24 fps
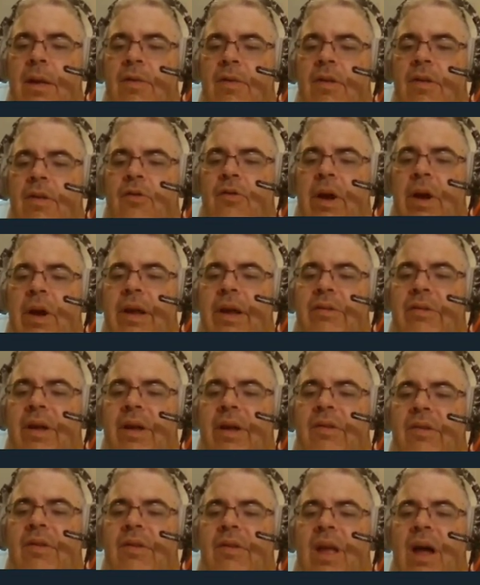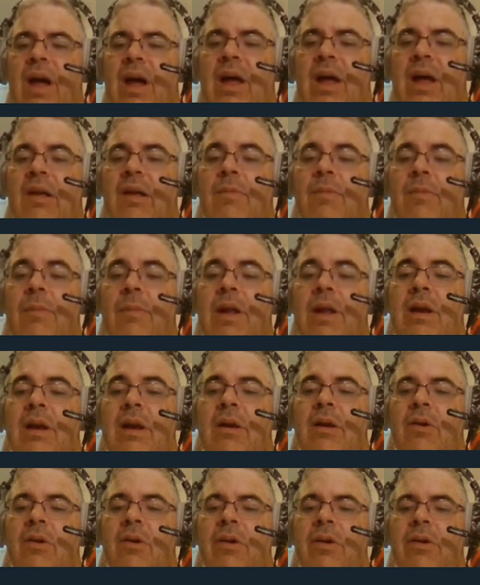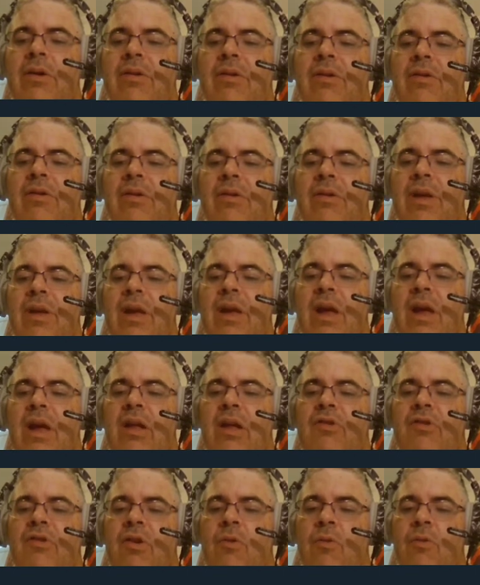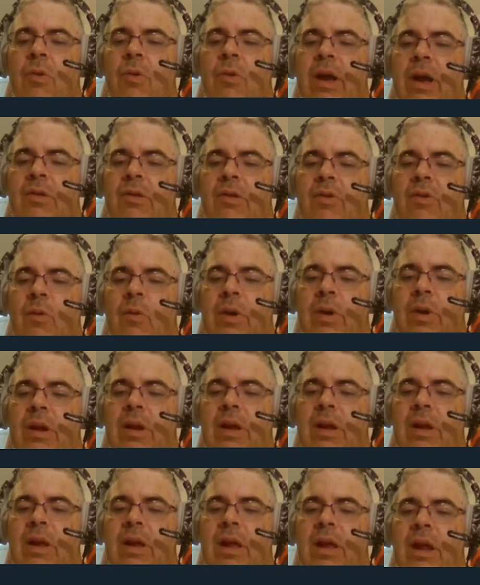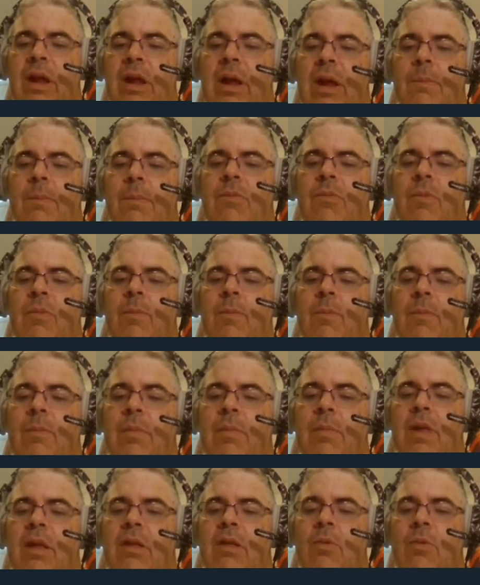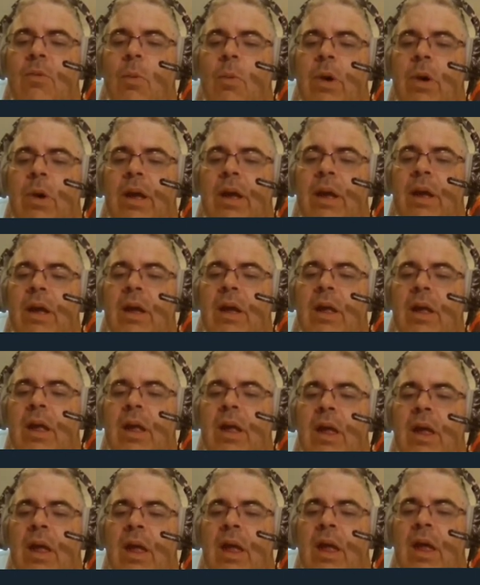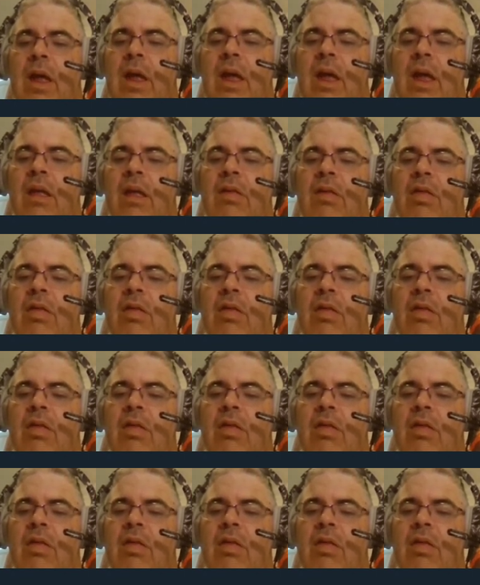The dragon's icy eyes met Adara's, and she ran to it and up its wing and